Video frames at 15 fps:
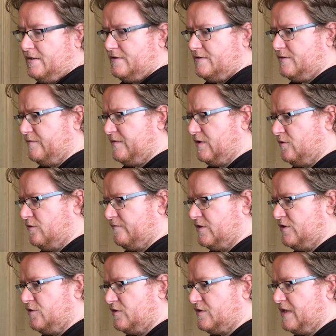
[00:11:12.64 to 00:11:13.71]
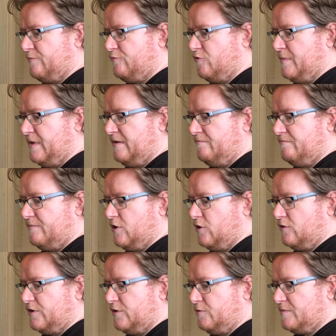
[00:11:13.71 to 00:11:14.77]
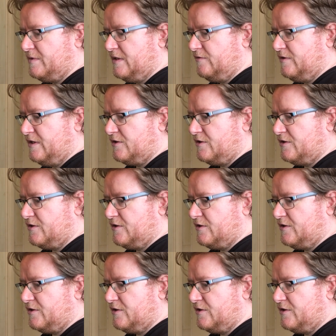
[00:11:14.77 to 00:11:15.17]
So there's no separate me calling you up telling